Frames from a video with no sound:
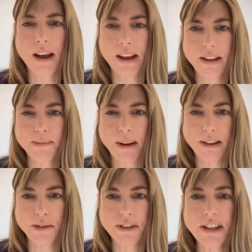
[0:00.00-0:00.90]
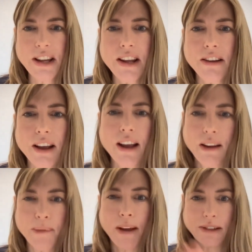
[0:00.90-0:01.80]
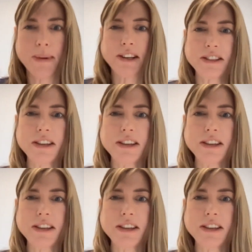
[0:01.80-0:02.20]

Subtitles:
I expect to receive, I expect to